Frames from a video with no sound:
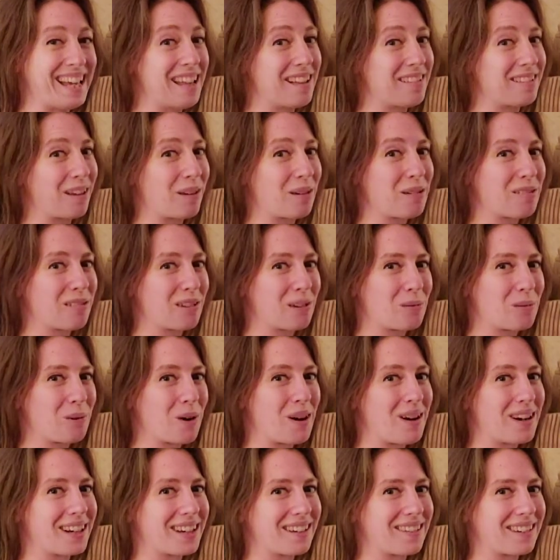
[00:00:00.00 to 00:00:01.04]
don't do what
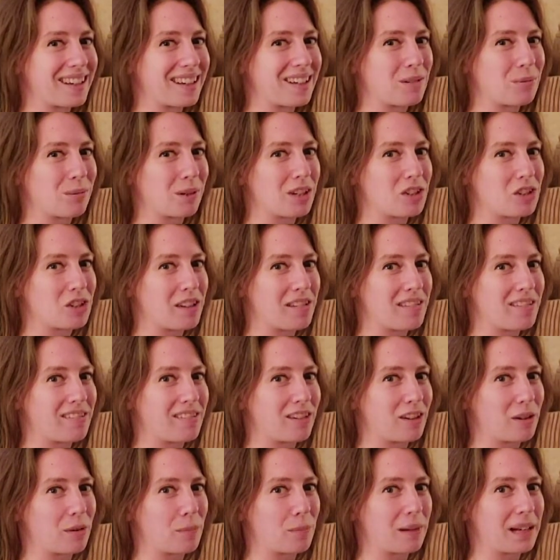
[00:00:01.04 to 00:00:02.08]
I did, which is
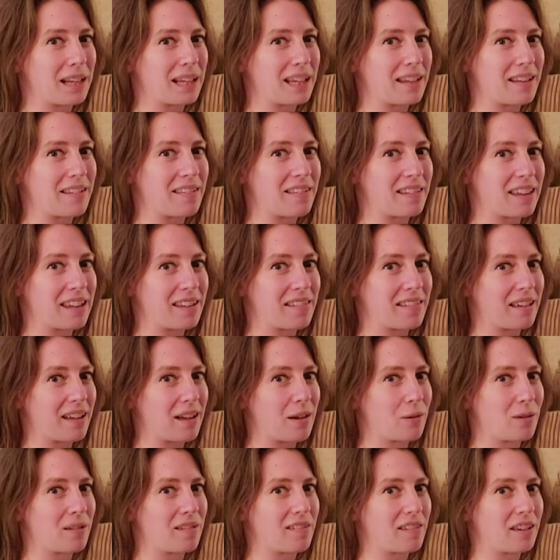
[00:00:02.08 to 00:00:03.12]
to play 6
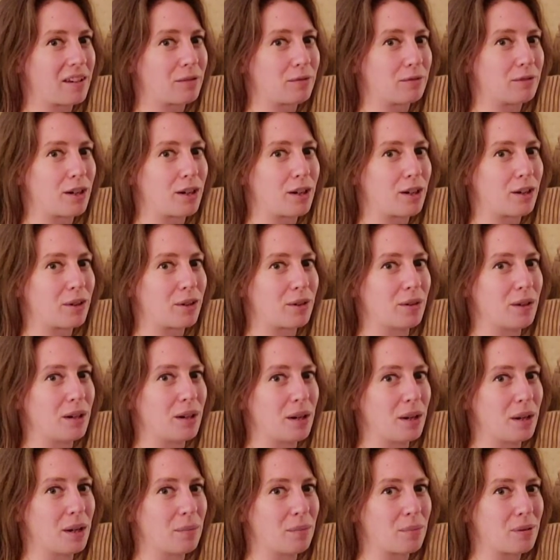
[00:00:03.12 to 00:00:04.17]
hours in a row
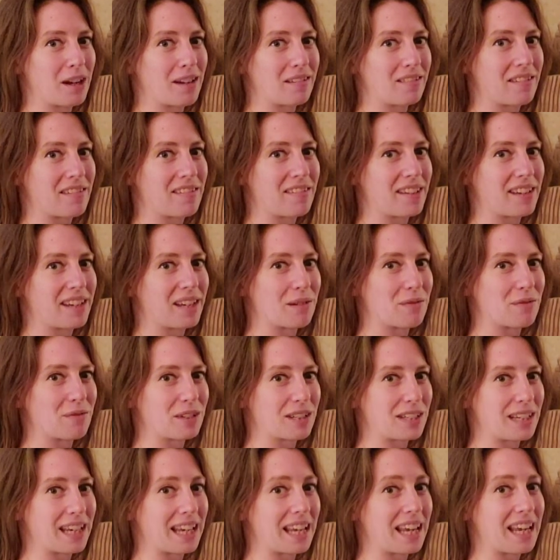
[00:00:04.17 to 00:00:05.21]
practicing every
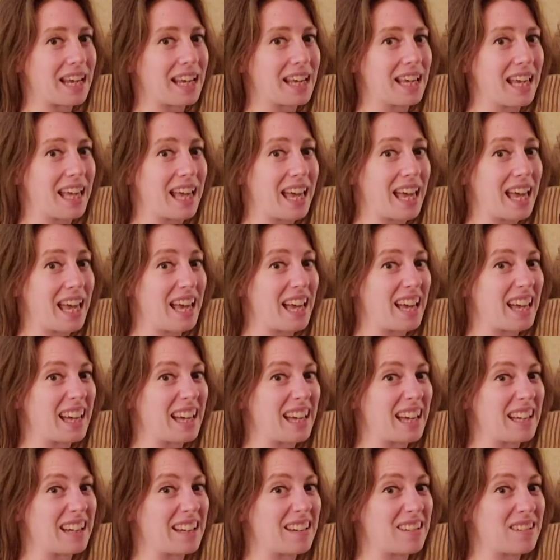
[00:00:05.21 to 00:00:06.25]
day
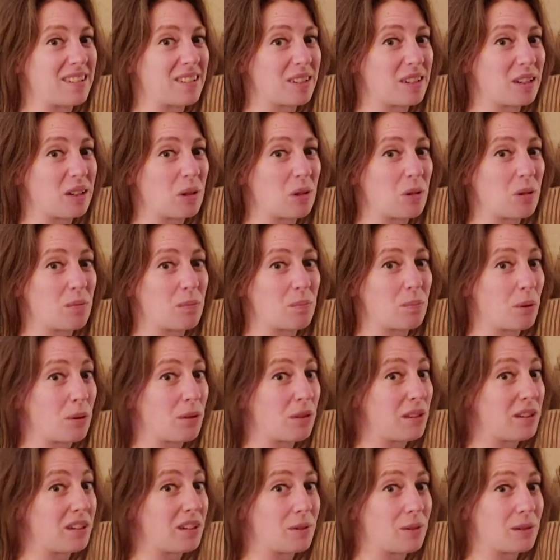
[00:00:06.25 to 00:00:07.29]
and not
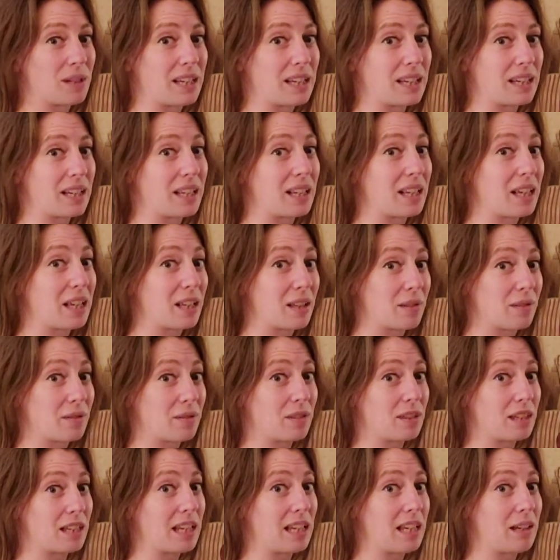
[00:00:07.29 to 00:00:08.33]
bother doing
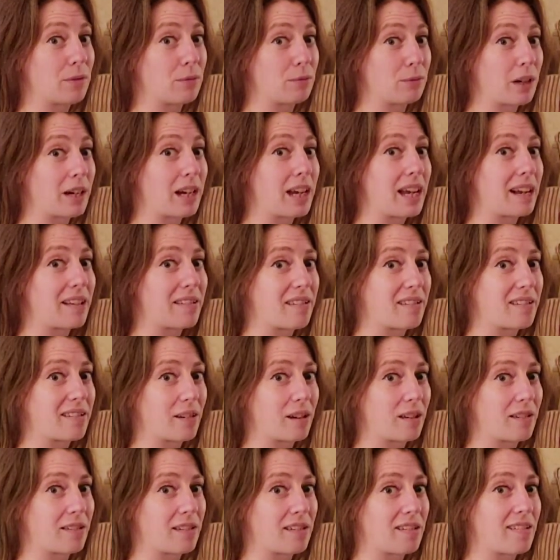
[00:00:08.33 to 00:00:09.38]
the right
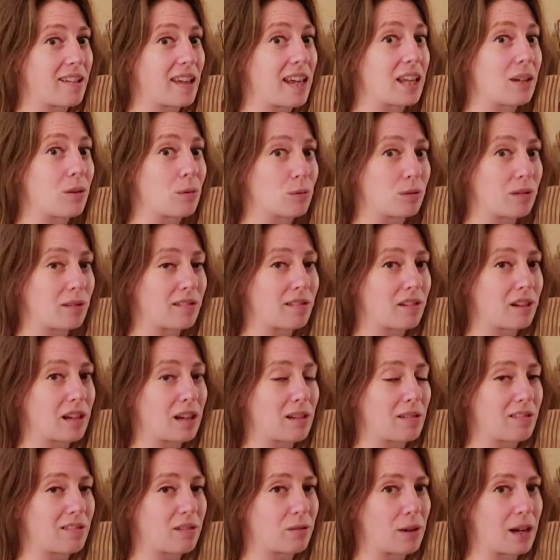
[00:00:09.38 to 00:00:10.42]
exercises in order to
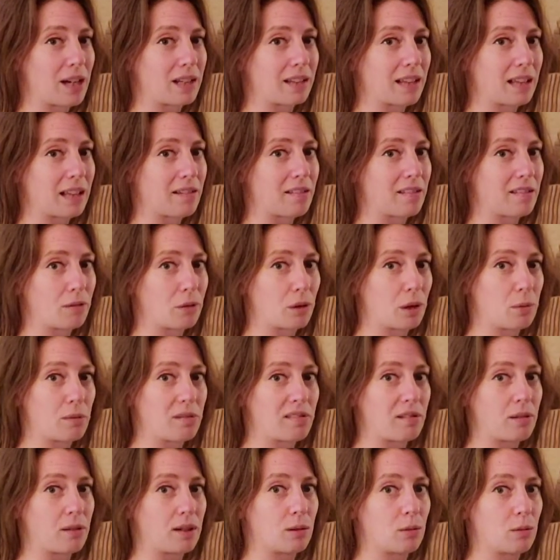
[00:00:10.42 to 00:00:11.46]
counteract that. So I was
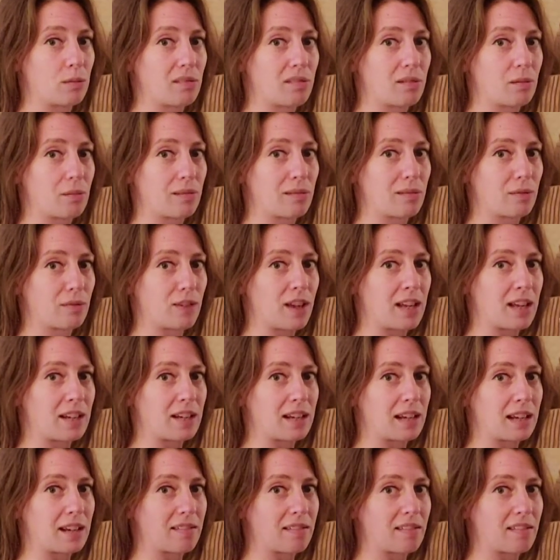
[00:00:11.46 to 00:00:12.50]
doing all sorts of hand
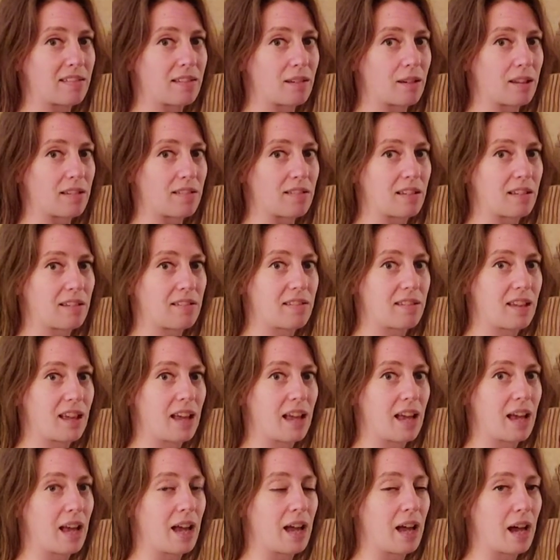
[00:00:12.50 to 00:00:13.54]
exercises,
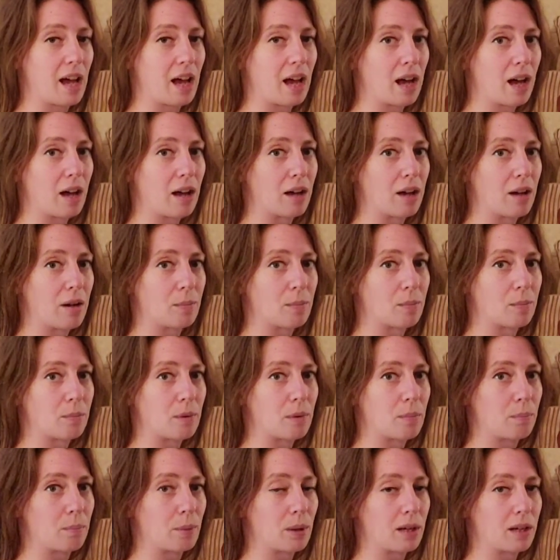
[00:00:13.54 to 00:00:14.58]

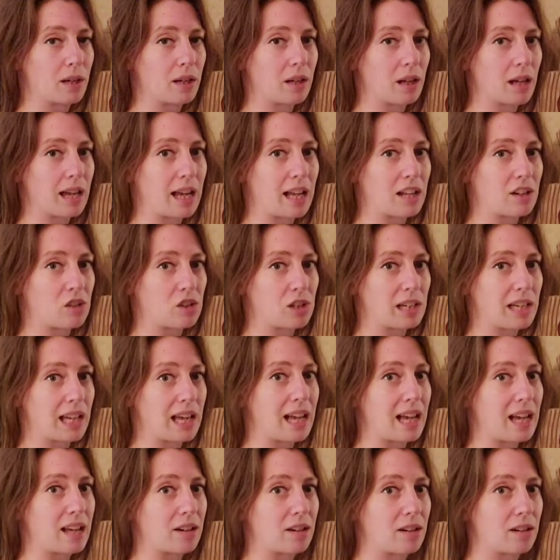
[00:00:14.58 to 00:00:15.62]
but I actually
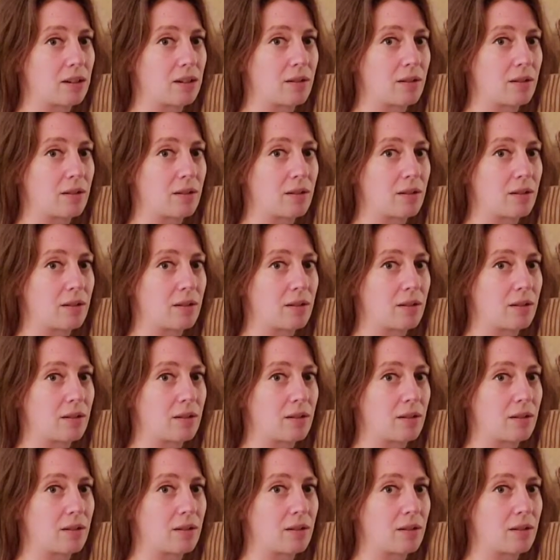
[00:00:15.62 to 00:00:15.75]
had